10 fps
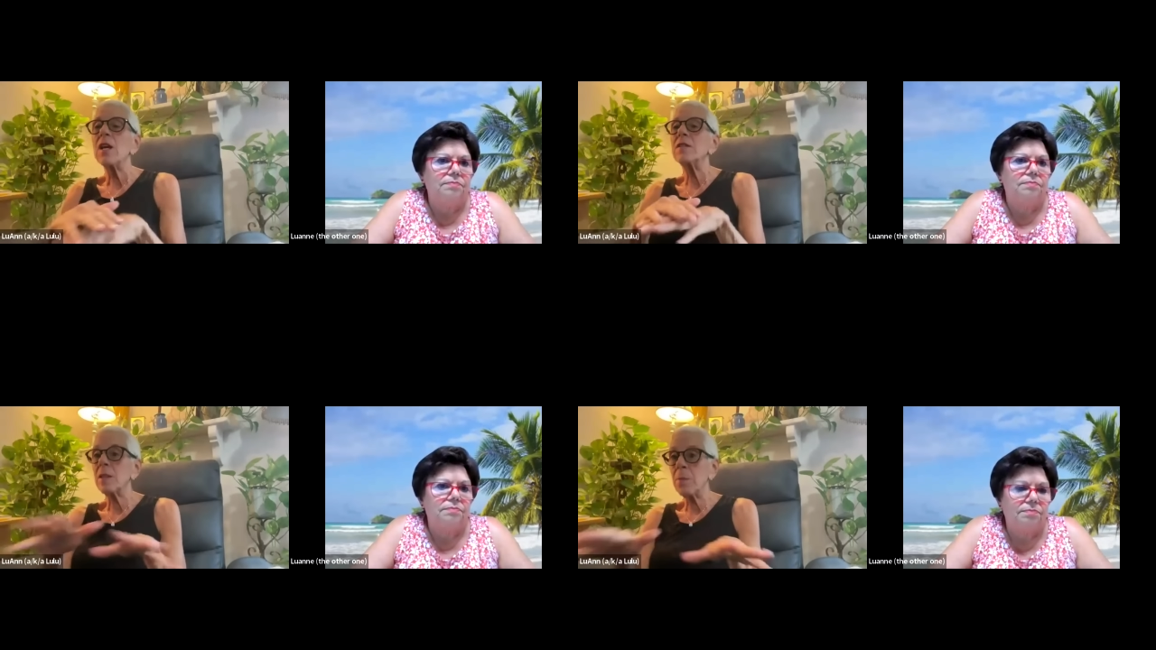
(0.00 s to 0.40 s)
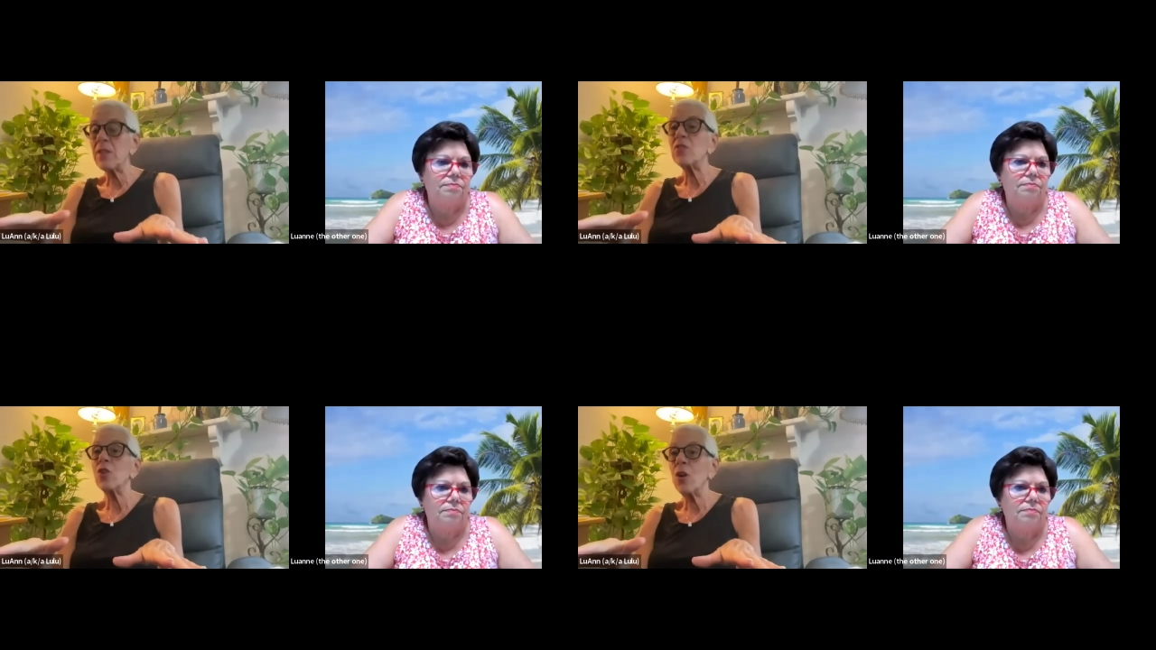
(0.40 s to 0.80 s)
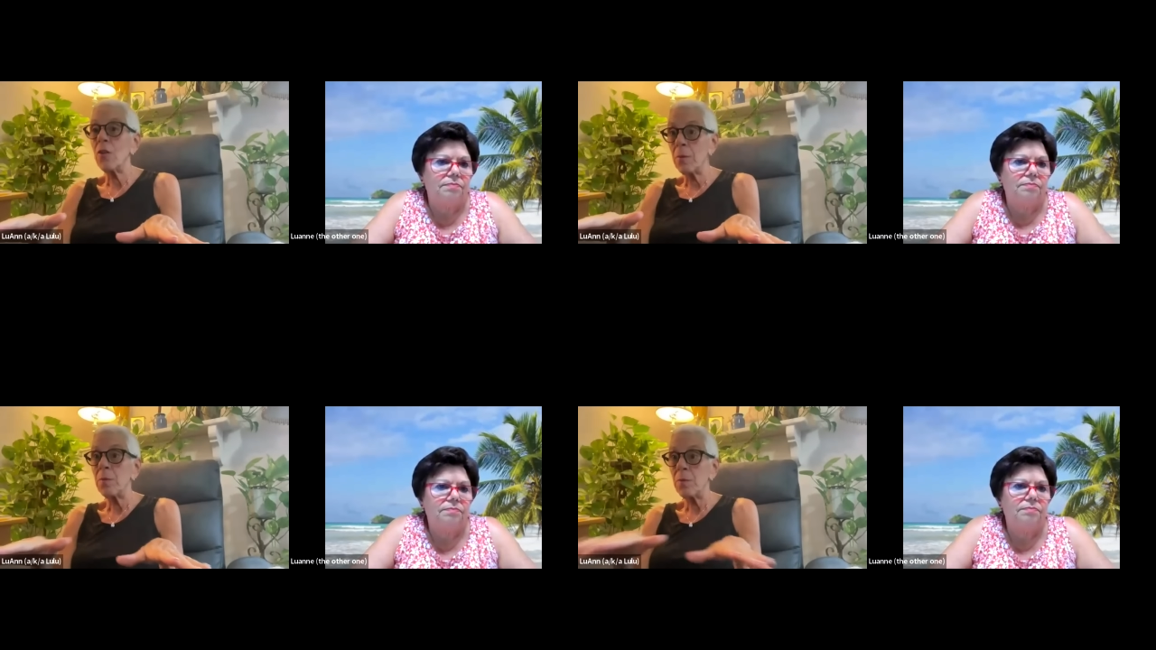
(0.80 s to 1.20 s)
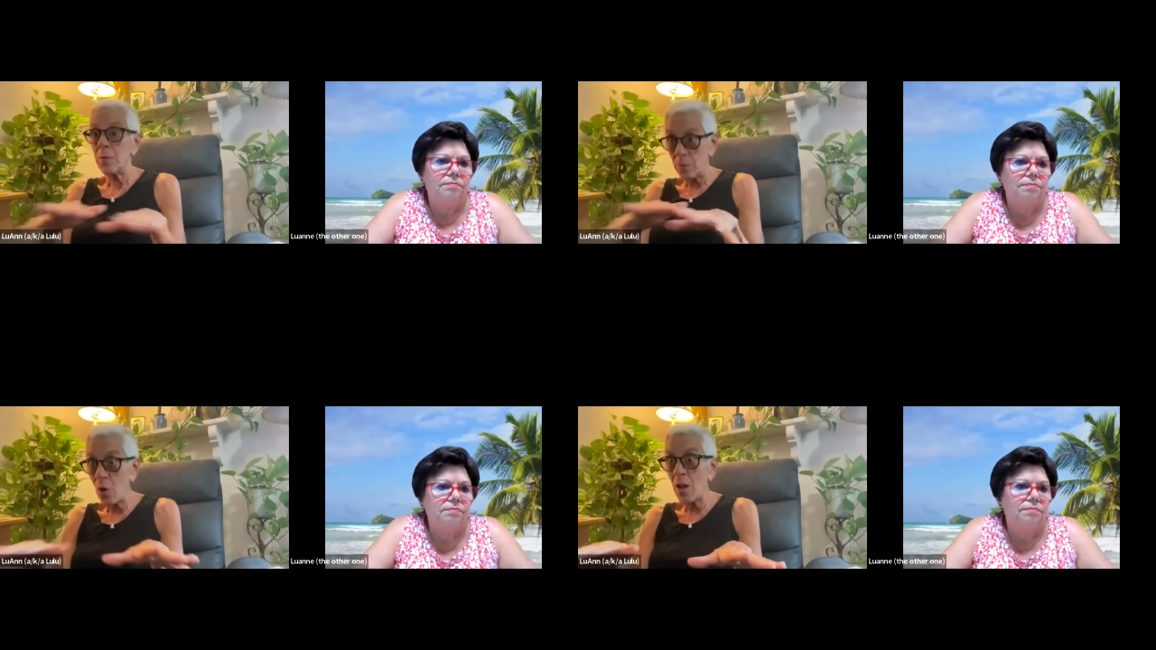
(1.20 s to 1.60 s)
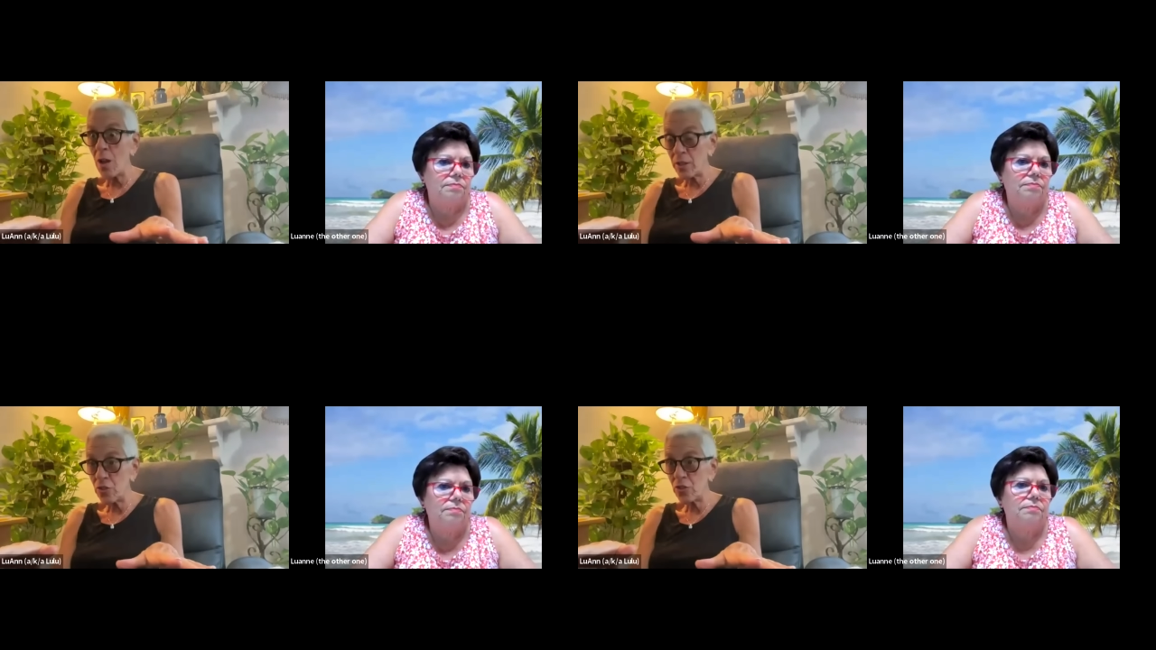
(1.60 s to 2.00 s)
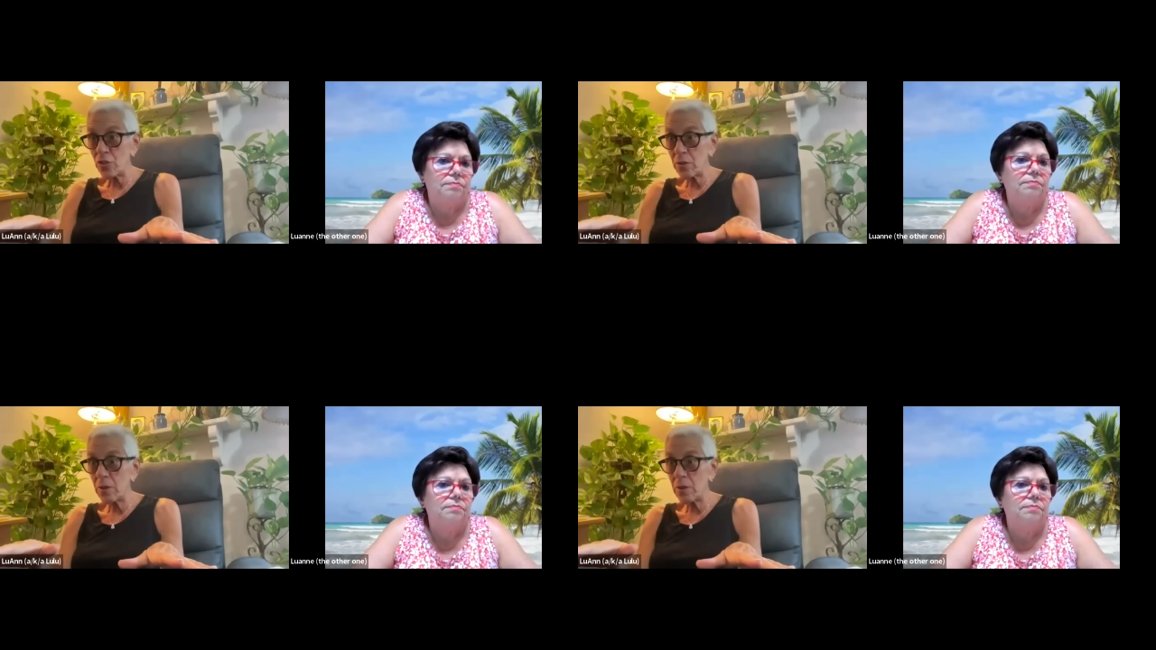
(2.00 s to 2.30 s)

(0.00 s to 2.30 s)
Speaker 1: to the best of your knowledge,